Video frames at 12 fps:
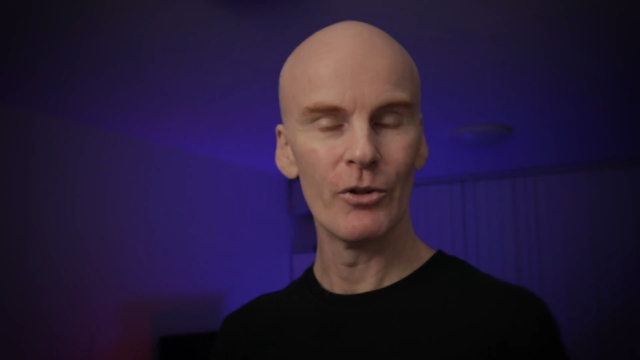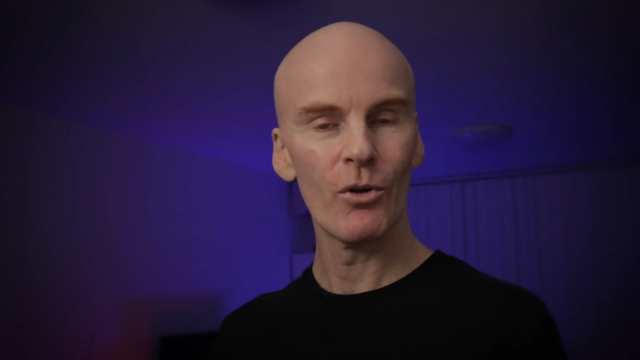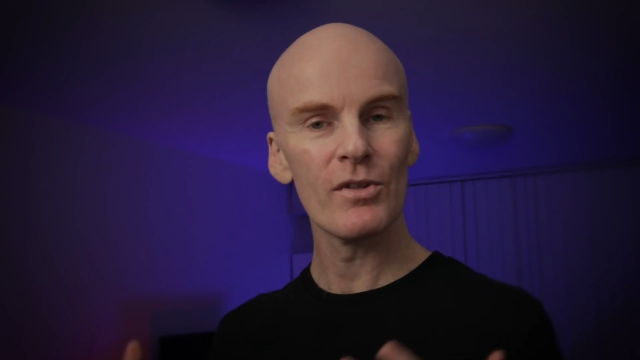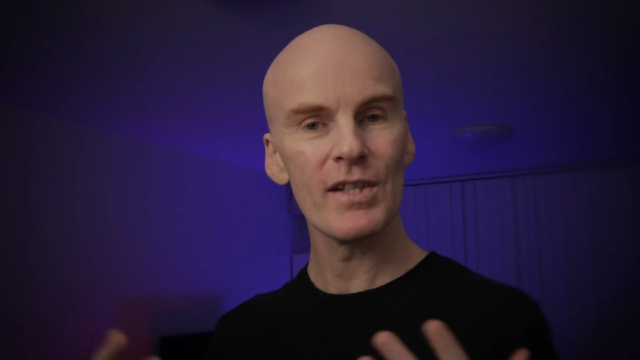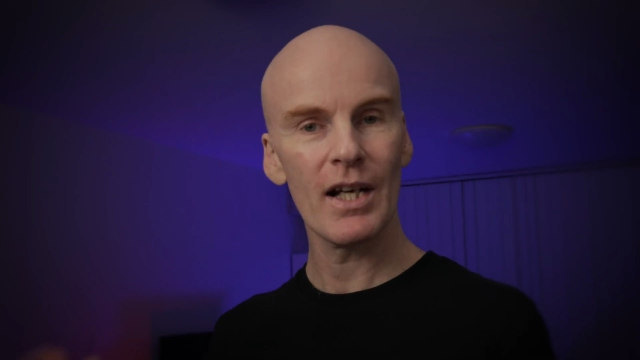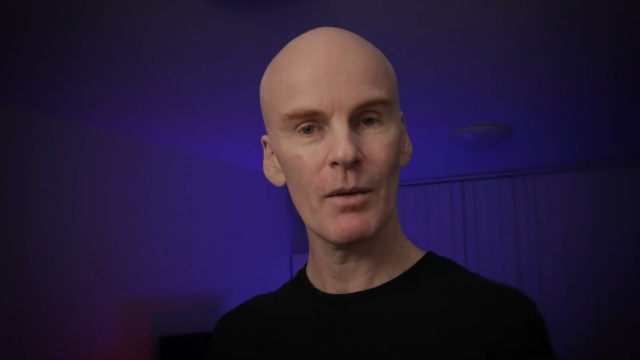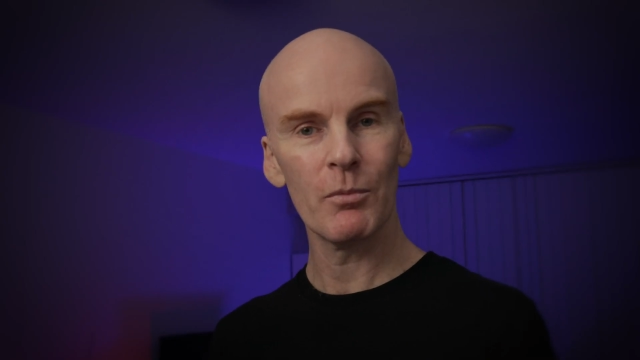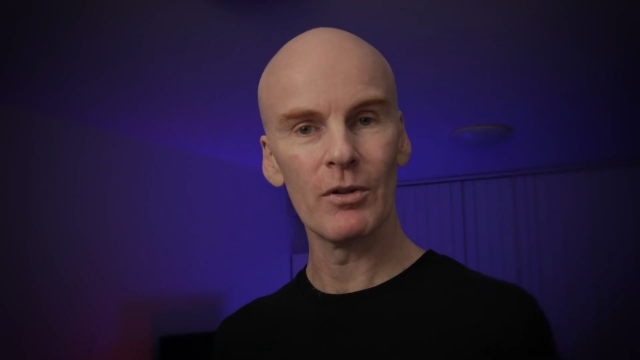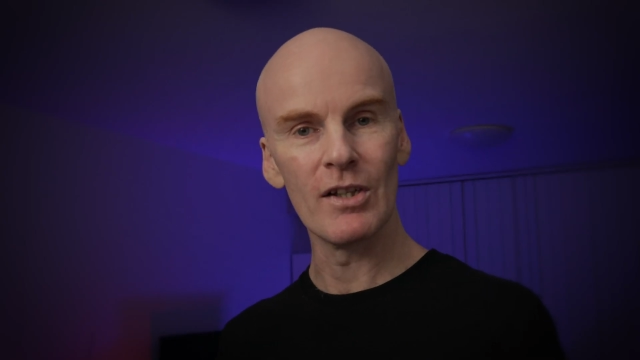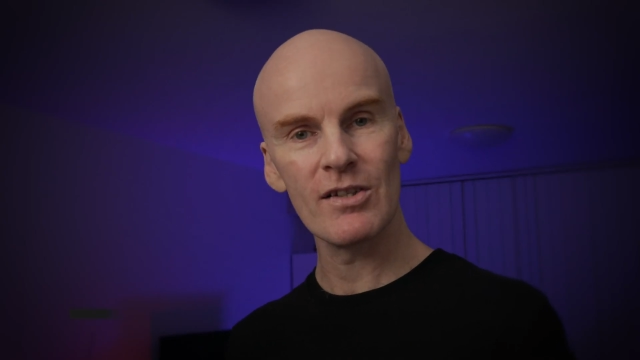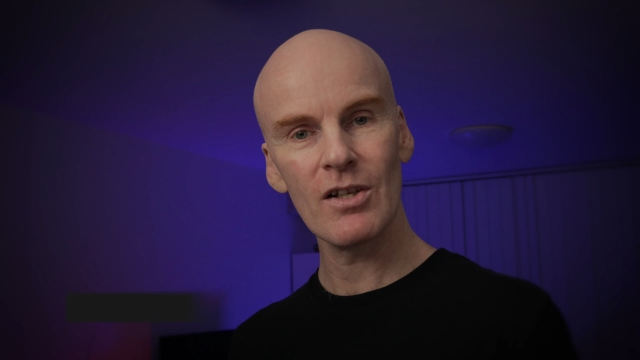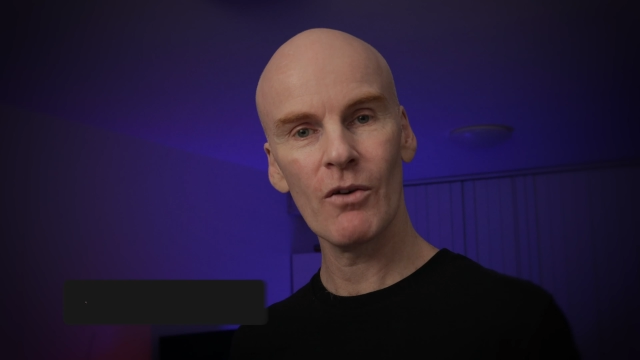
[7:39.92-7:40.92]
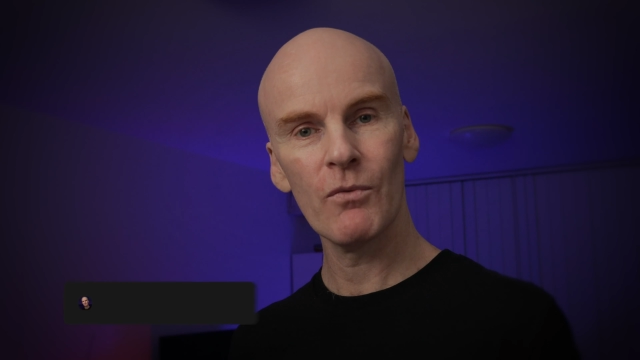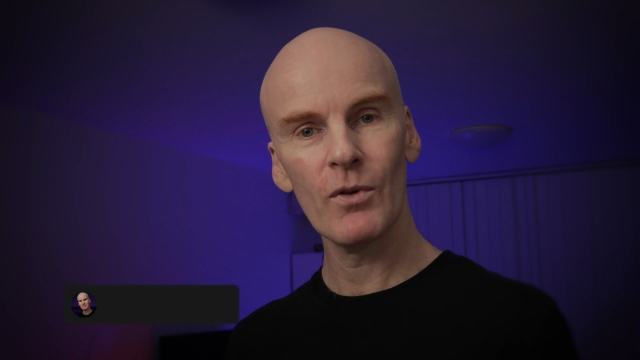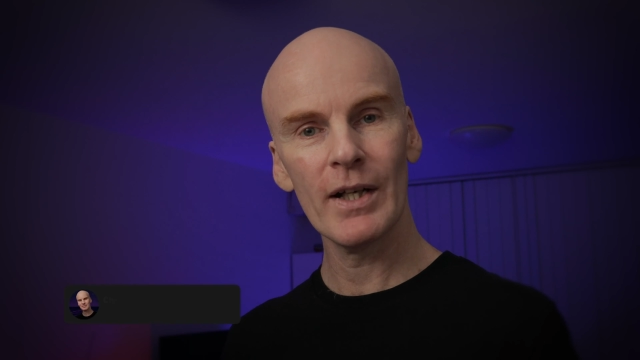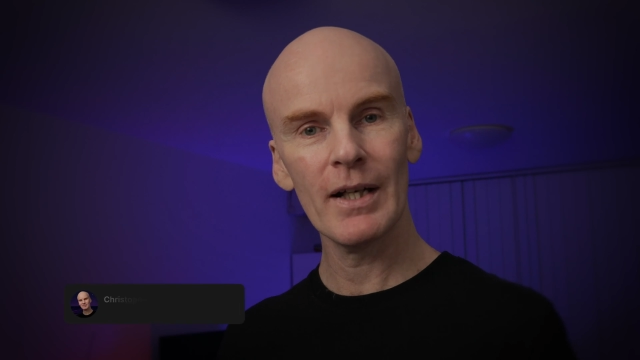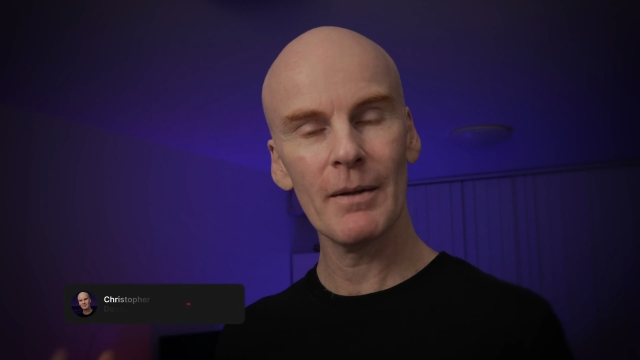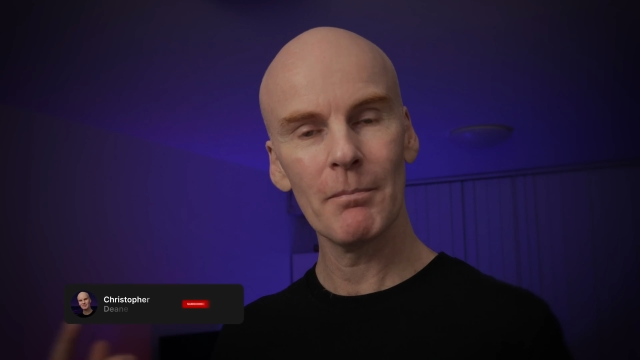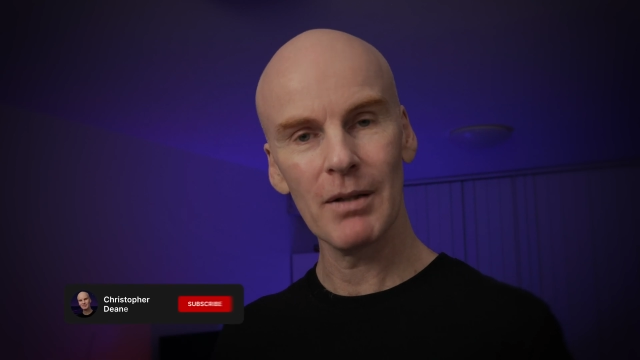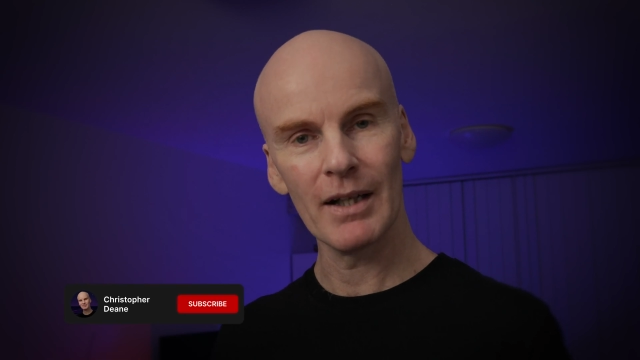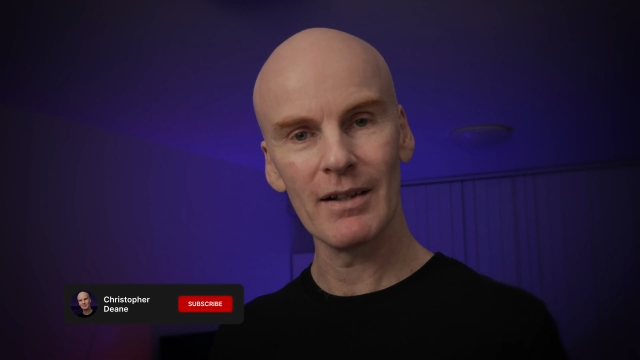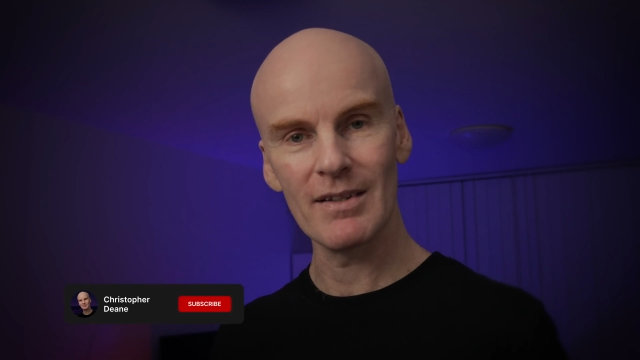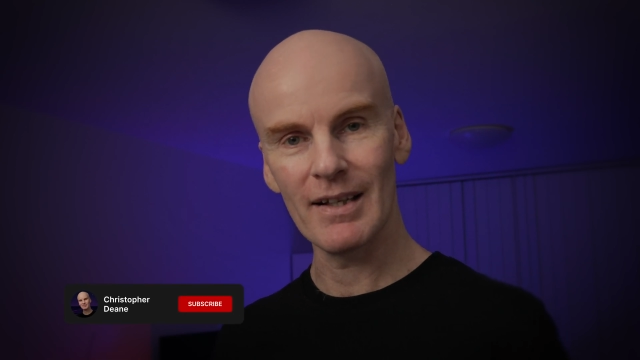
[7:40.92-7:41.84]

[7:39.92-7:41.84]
You're all set up with the software, plugins,